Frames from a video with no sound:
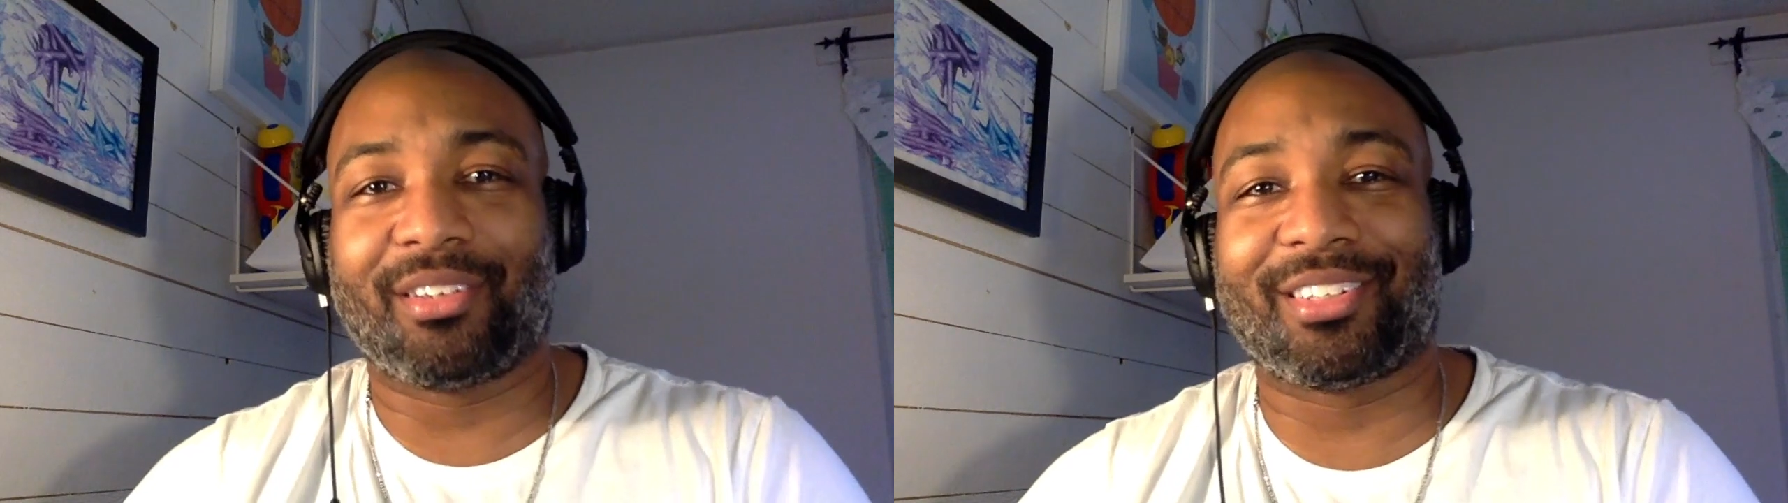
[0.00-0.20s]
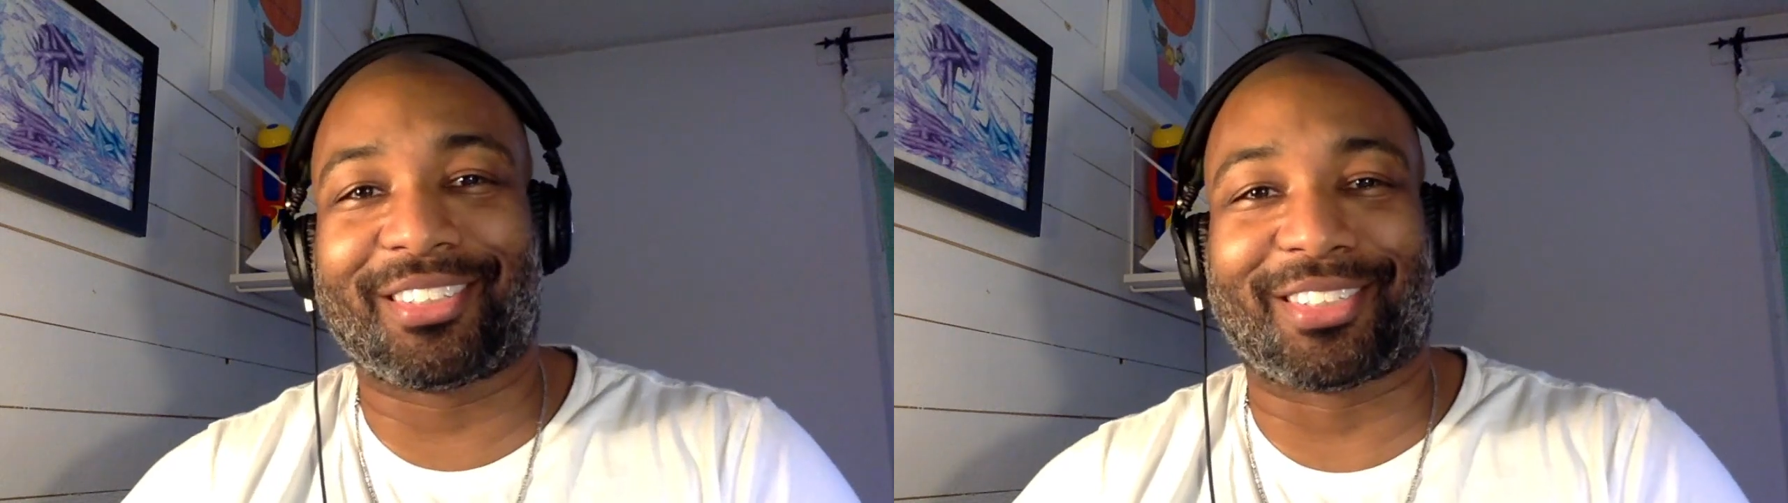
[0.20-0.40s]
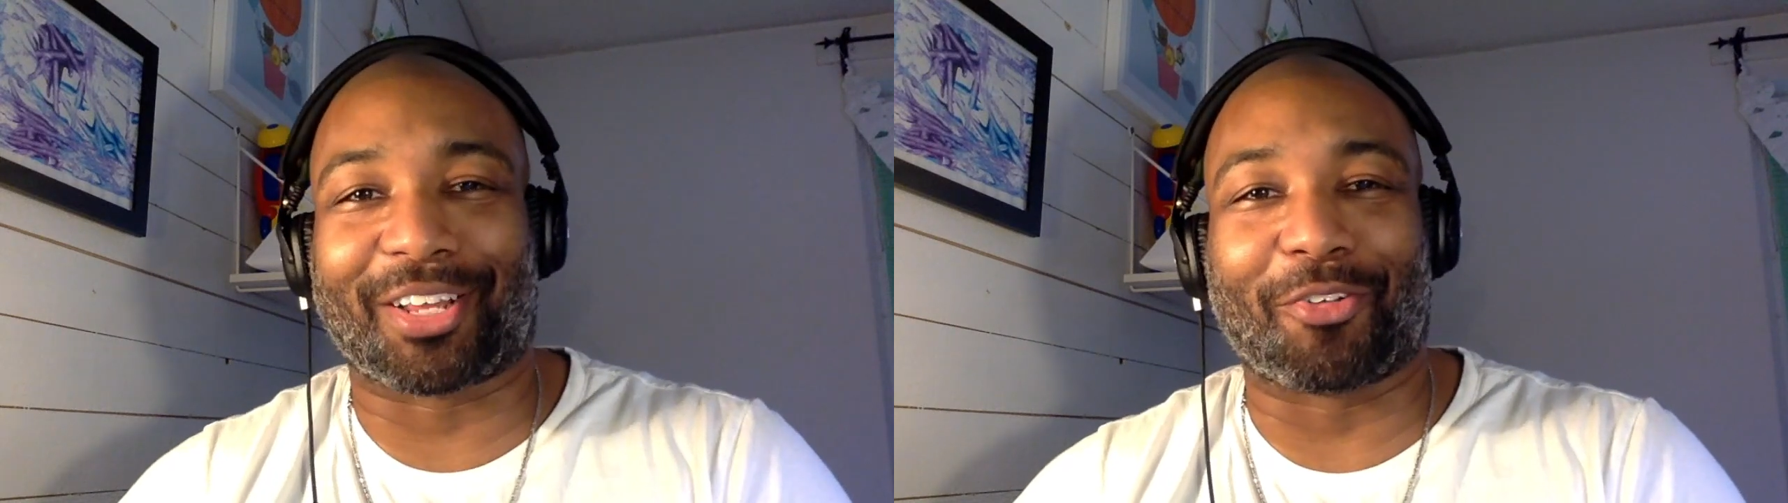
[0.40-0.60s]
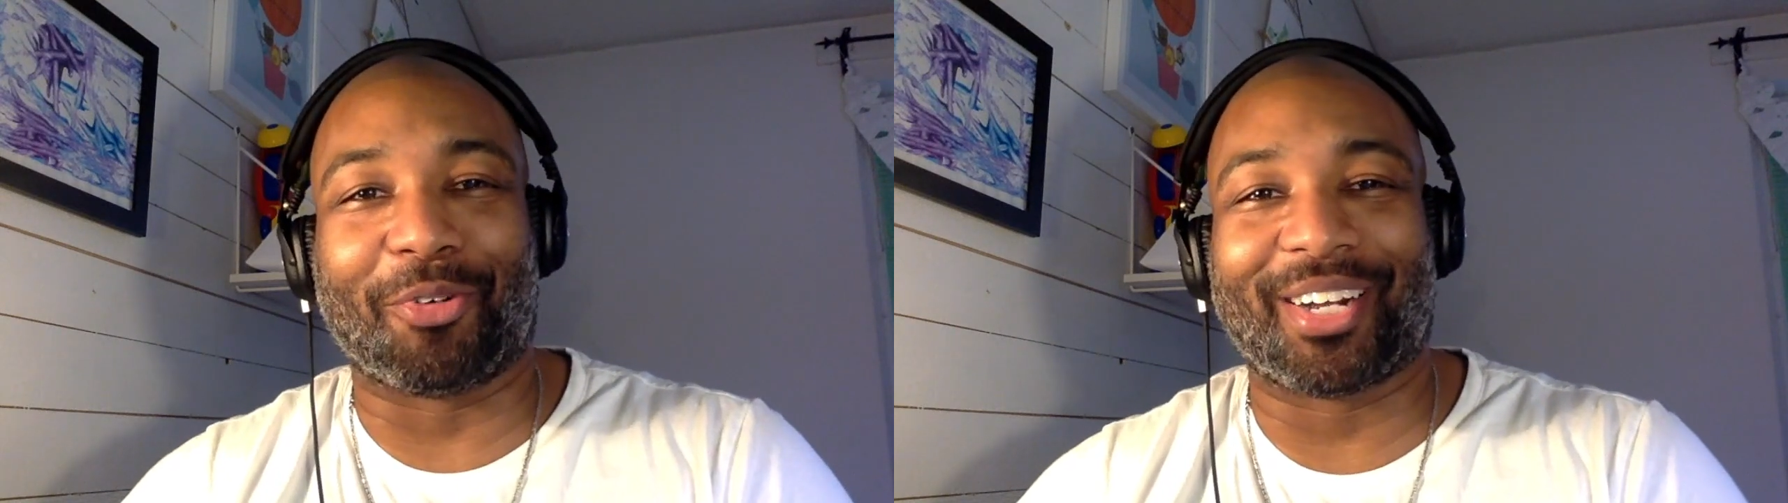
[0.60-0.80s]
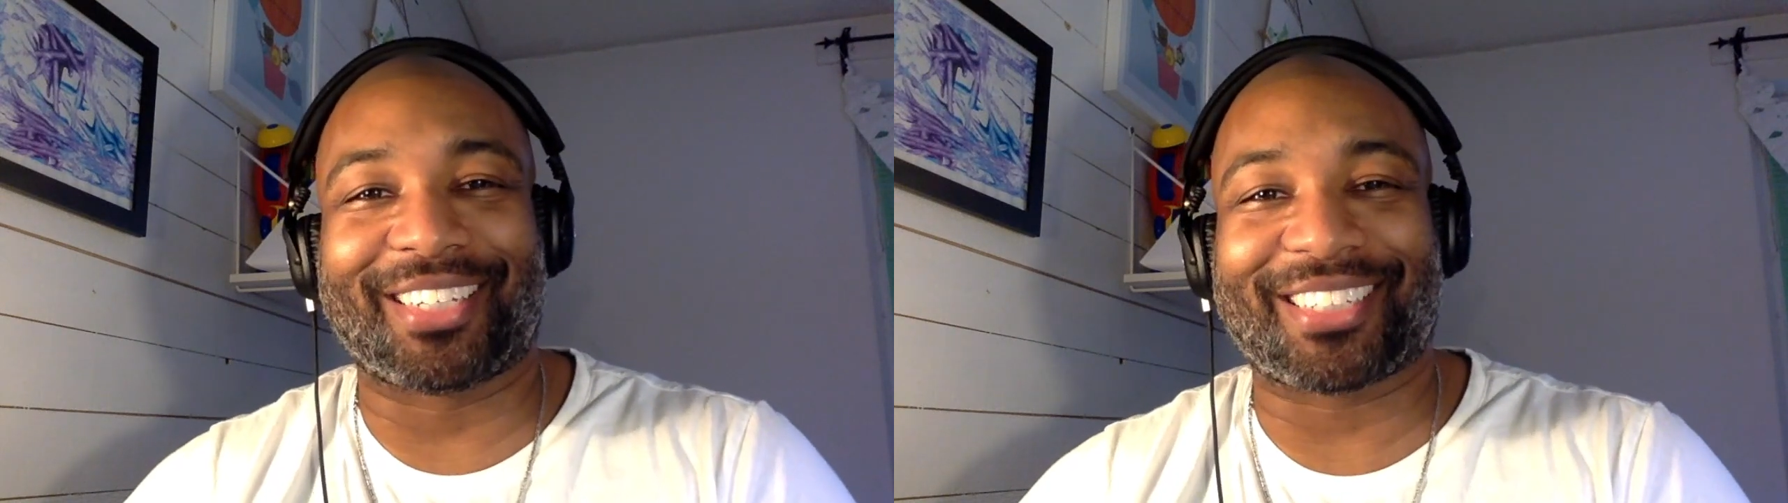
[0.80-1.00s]
It's like,
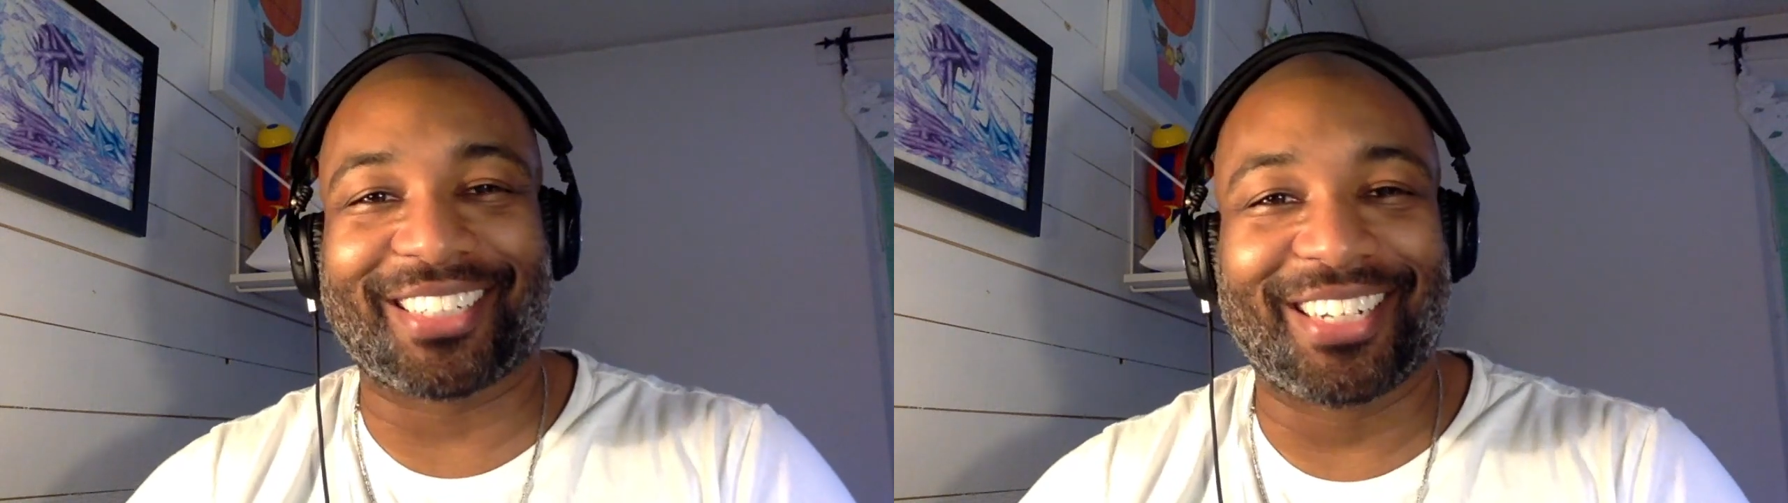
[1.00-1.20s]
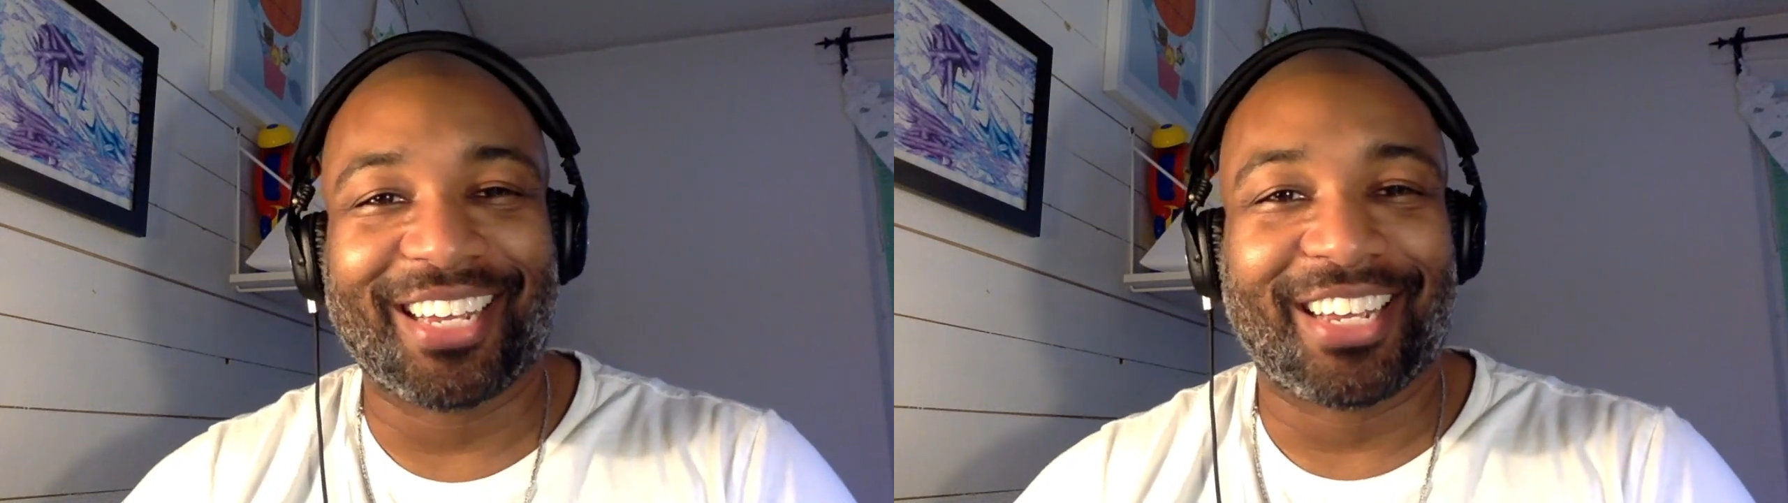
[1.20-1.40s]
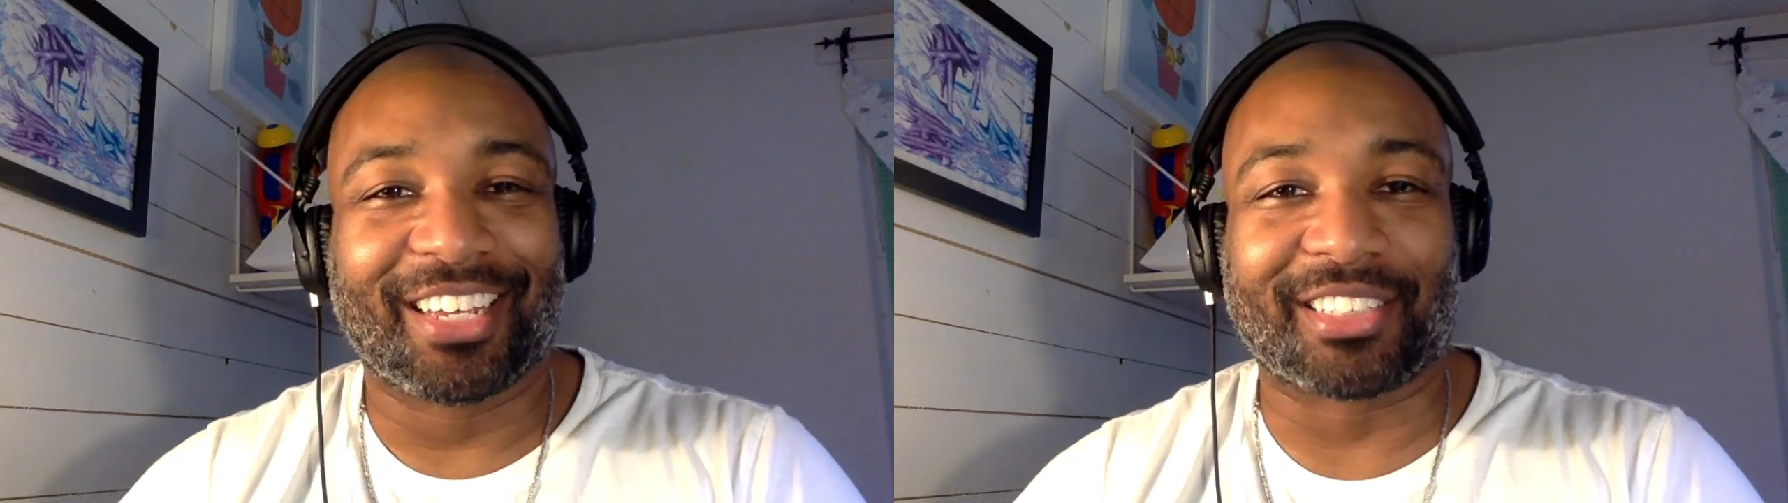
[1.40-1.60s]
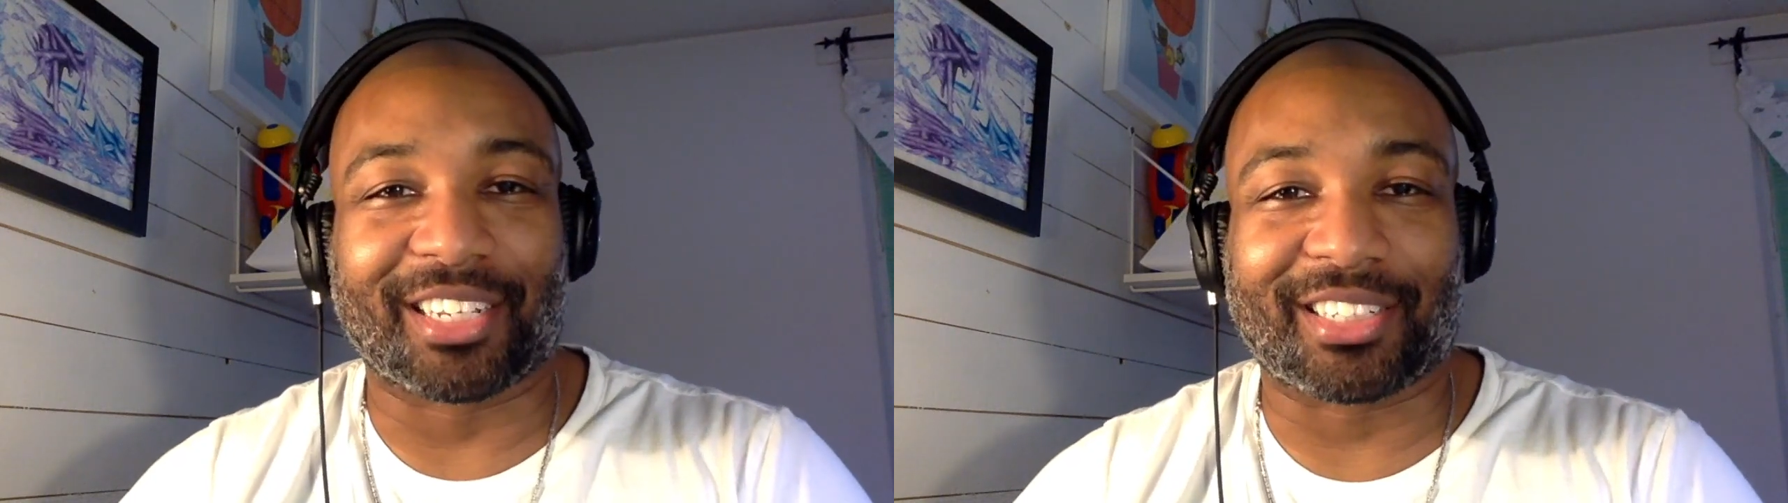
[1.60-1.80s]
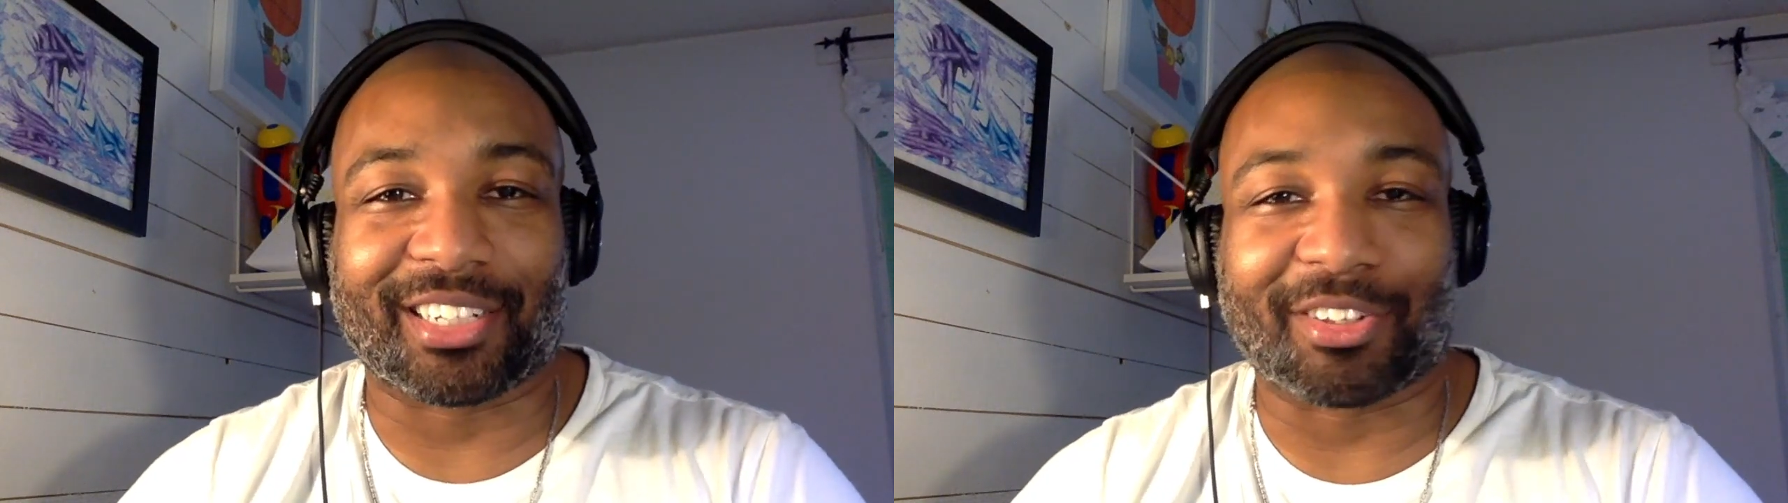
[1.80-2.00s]
what? Is
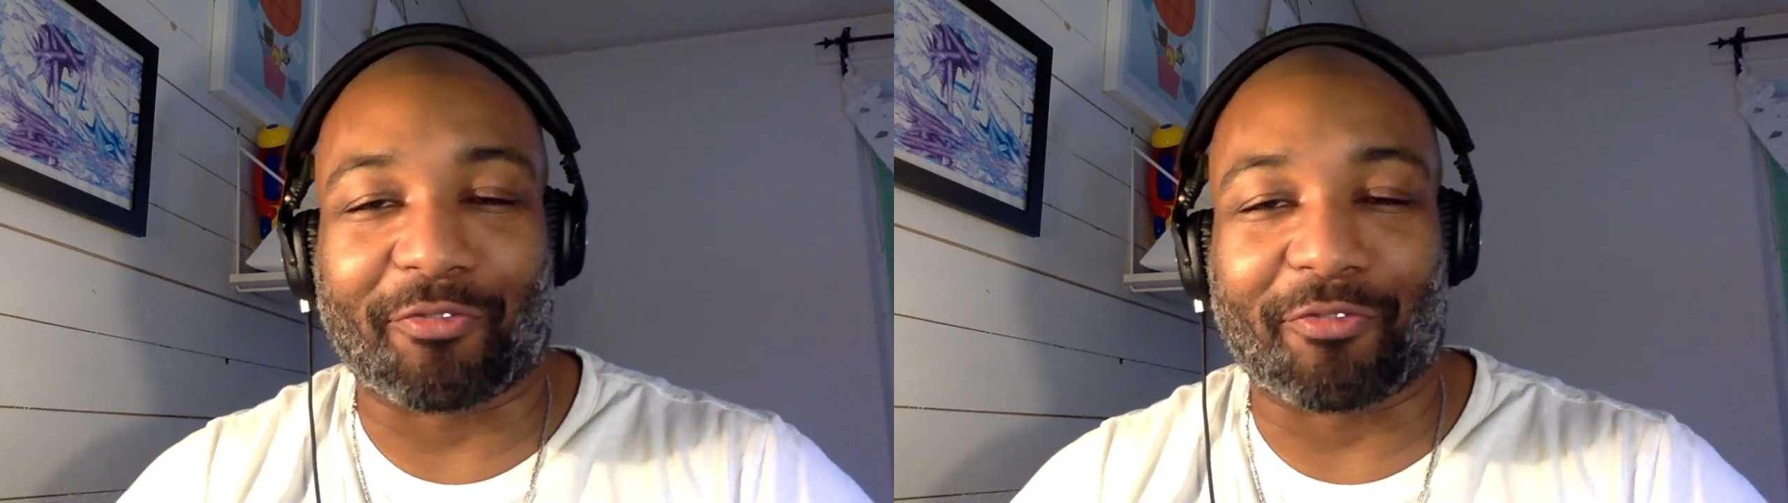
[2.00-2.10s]
it the